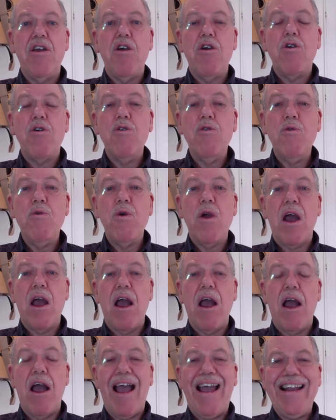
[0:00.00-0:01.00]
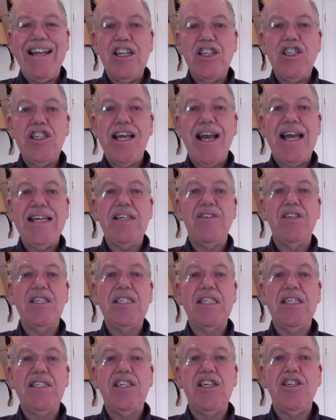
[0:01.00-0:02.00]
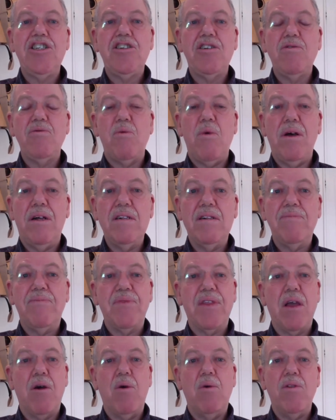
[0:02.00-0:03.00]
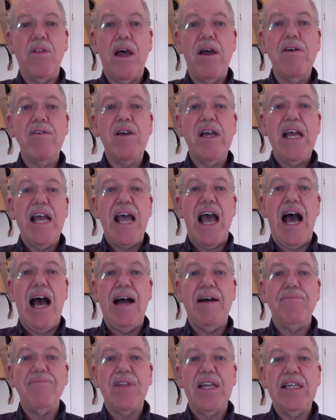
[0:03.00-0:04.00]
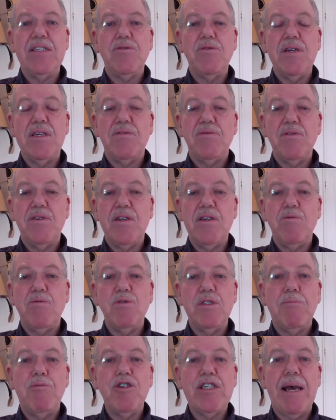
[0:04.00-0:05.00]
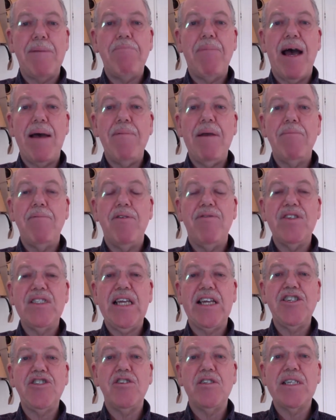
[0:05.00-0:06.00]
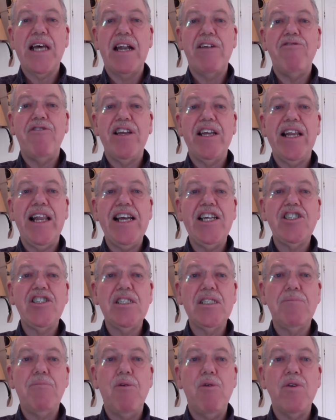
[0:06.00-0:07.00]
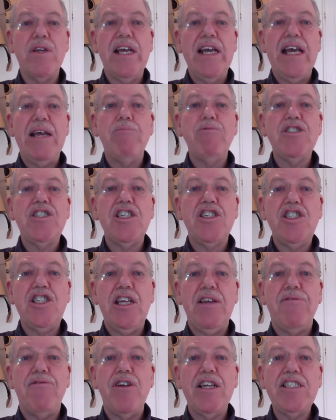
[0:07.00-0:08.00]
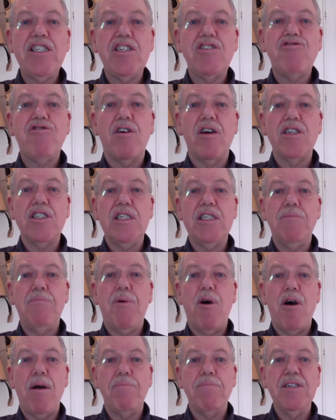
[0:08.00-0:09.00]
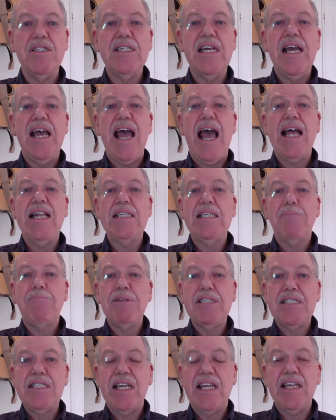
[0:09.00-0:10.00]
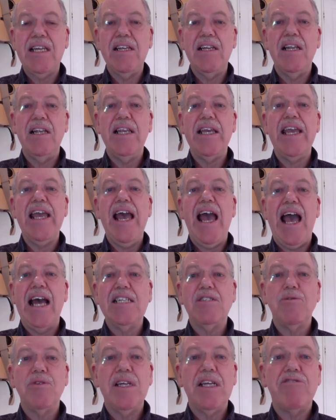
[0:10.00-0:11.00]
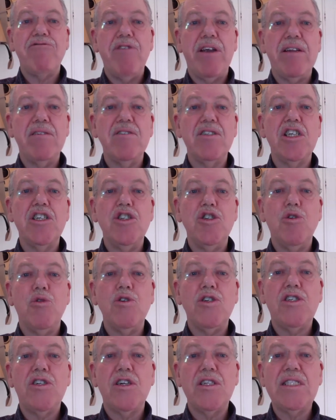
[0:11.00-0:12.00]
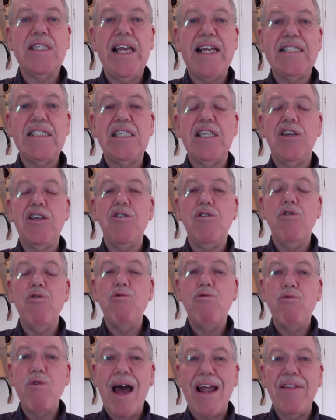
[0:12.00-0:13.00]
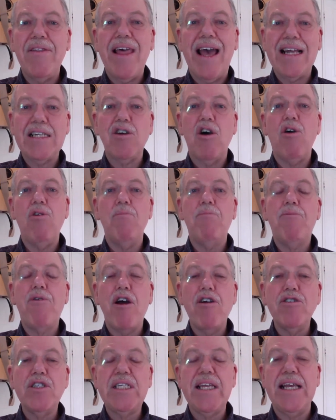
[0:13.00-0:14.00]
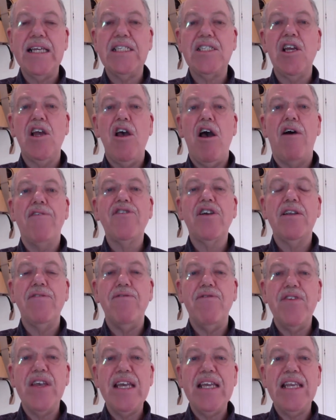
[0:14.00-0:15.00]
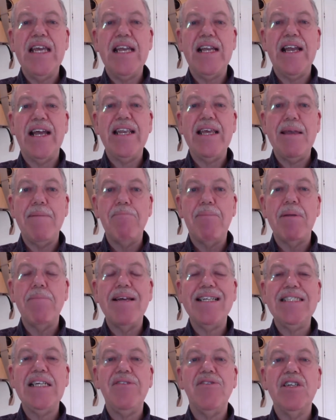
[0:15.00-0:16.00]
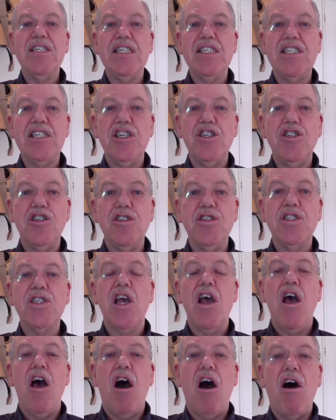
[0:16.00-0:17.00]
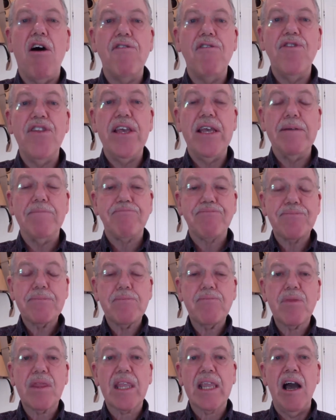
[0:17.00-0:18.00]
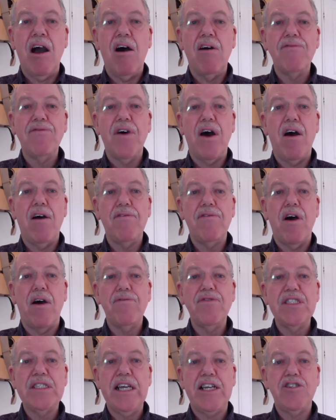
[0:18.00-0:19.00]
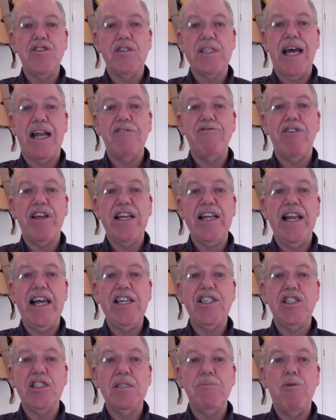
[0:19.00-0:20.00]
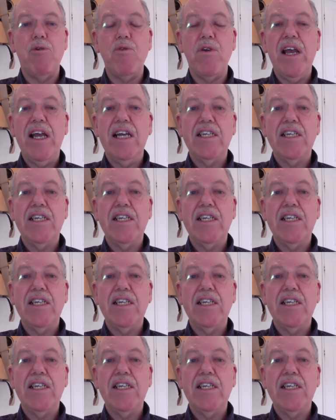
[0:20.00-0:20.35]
Who initiated this decision? Well, although it was put up by a member of the Sectional Title Regulations Board, it was the Chief Registrar's Department, and particularly Antoinette Reynolds and George Totsetsi, who run that whole process of convening and implementing the decisions of the Sectional Title Regulations Board.